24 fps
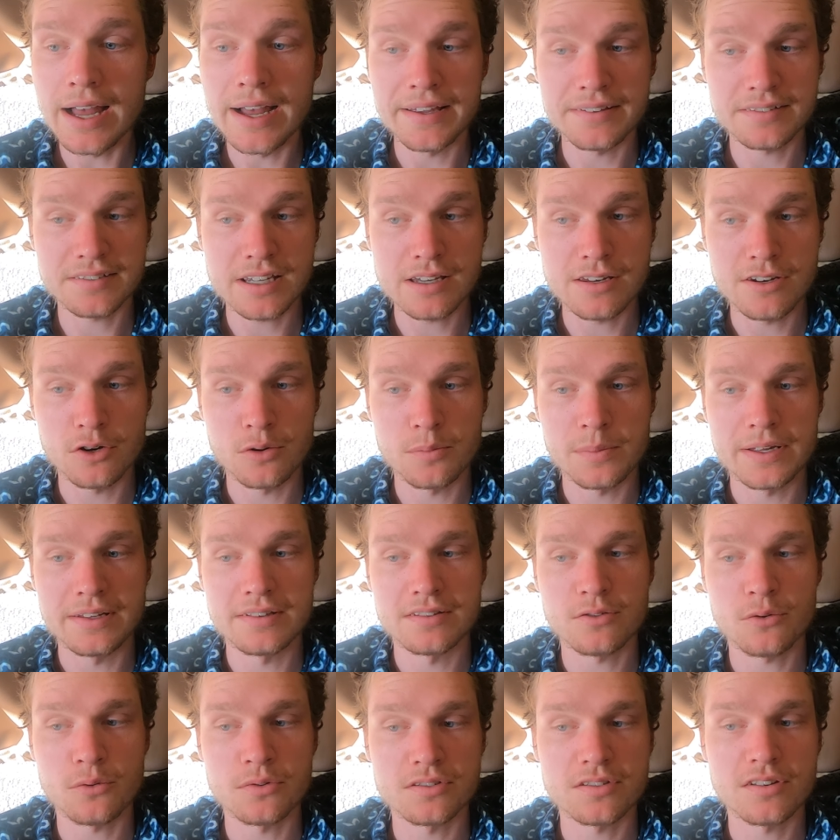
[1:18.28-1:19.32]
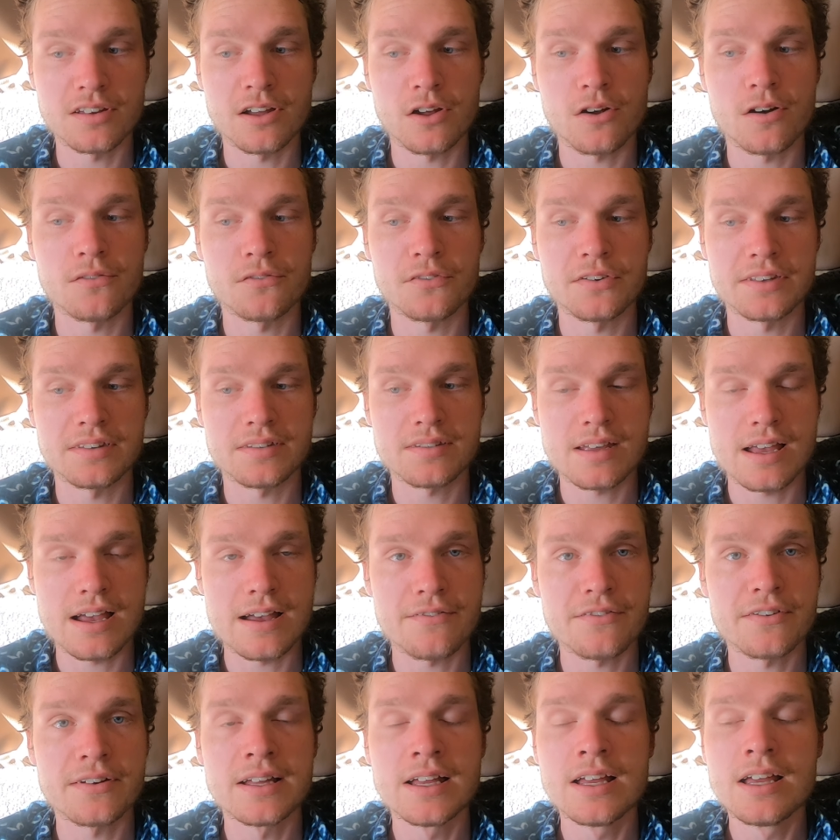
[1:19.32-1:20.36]
St Albans also in Conference
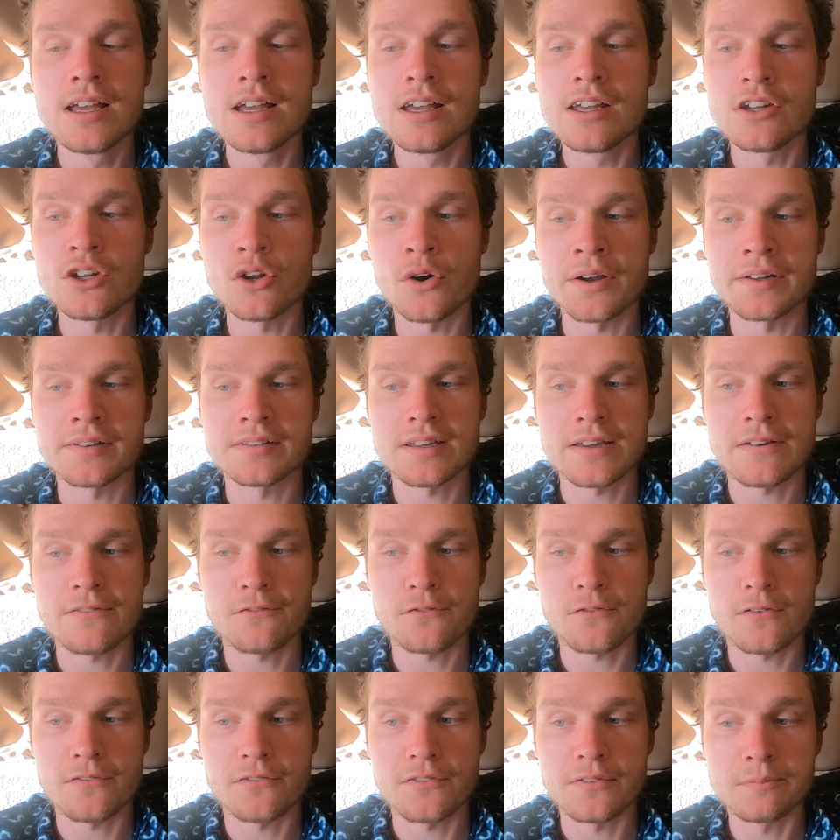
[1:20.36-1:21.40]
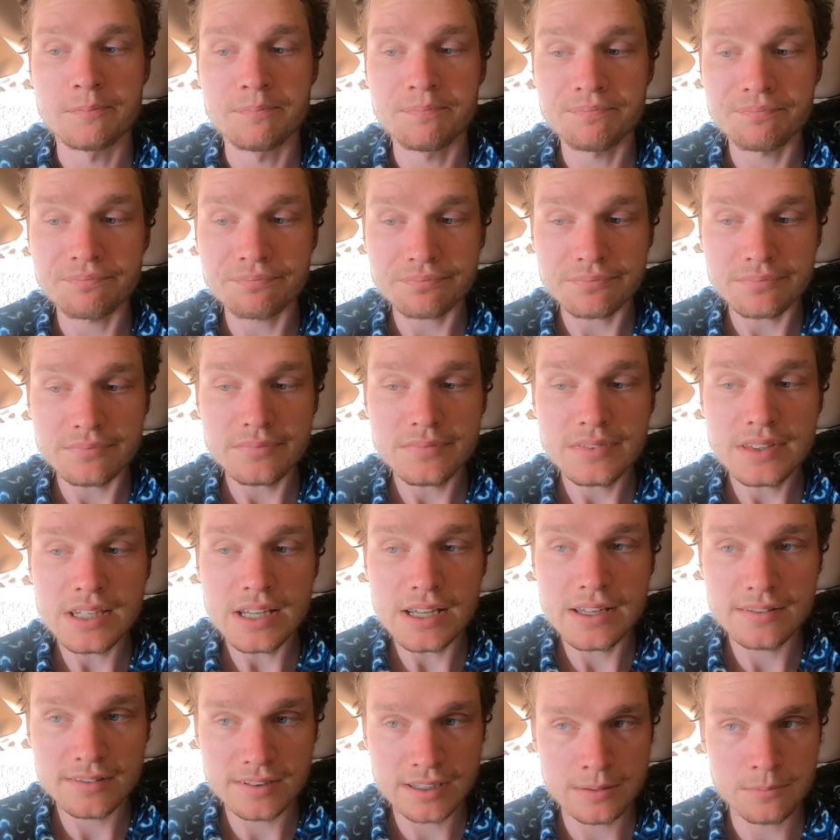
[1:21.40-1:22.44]
South, 19th with
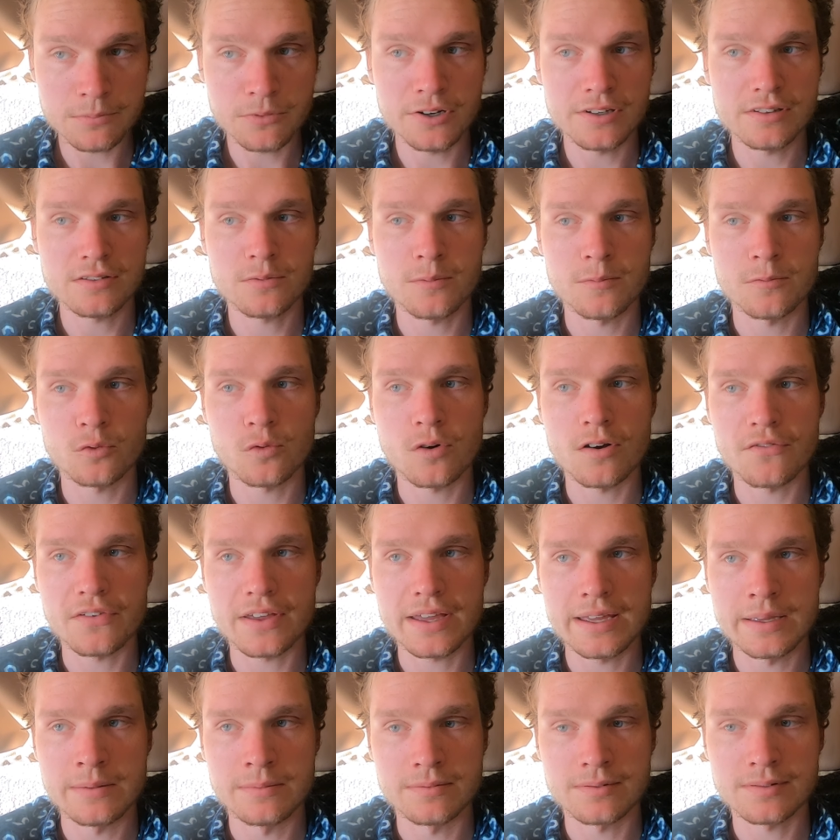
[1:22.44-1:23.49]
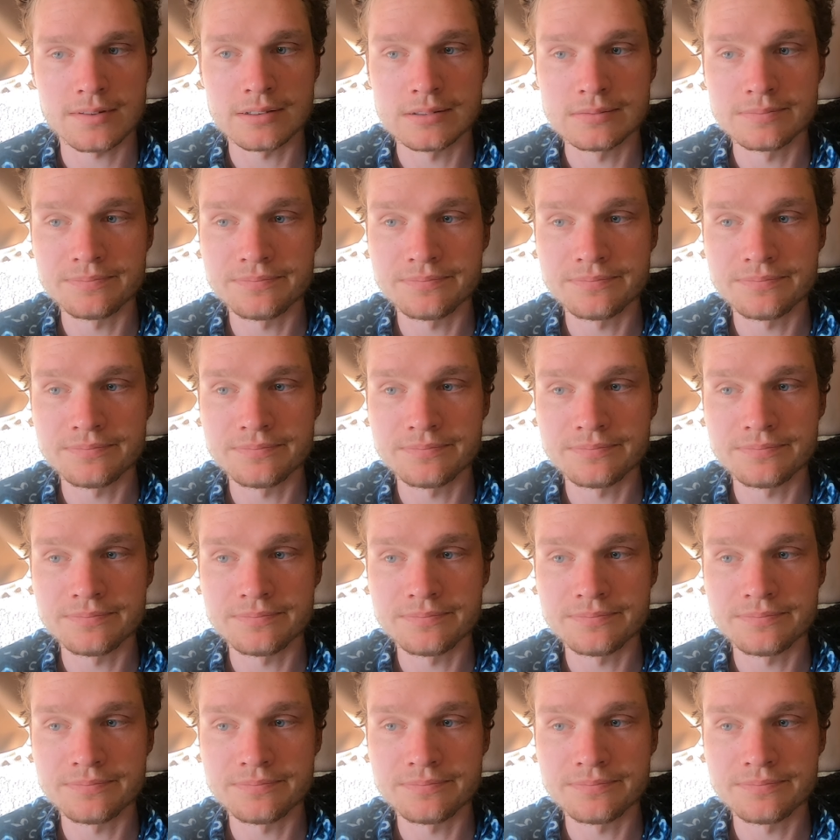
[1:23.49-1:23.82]
10 points from 12 games.